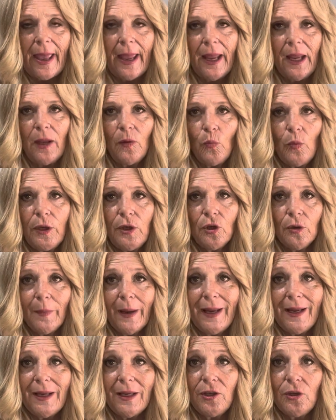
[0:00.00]
And when you're
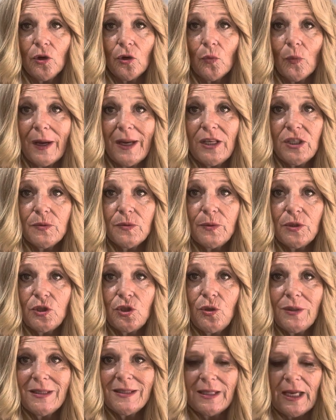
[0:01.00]
making your arrangements,
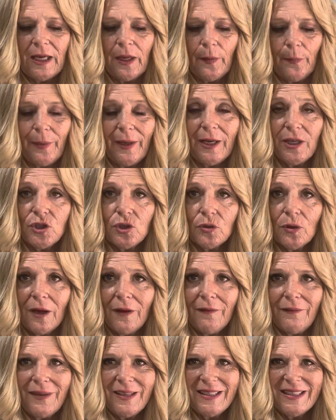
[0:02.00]
you can take a picture
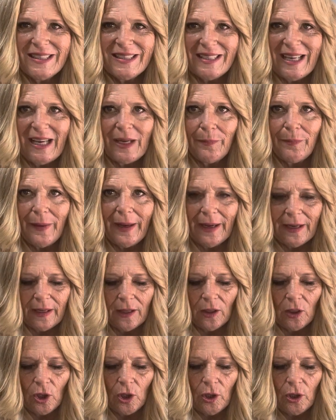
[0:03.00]
of it and stand back
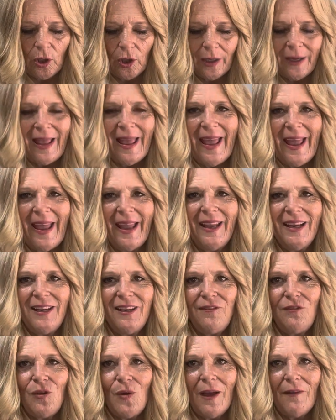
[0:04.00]
and look. And
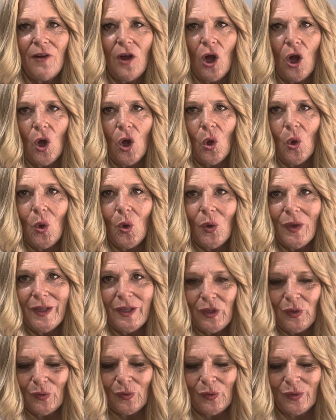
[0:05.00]
if you have a hole,
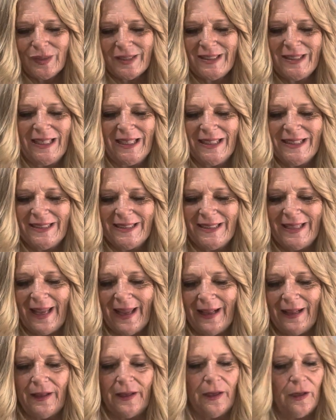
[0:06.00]
you'll see
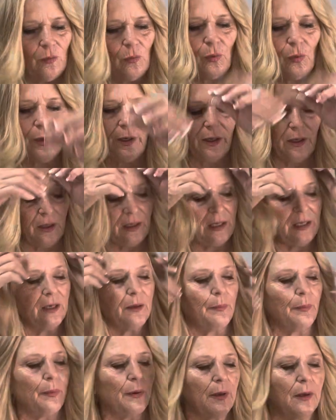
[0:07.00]
exactly what you need to
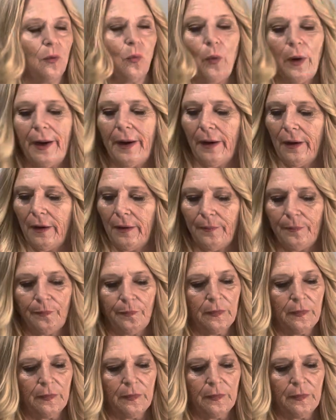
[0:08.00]
put where.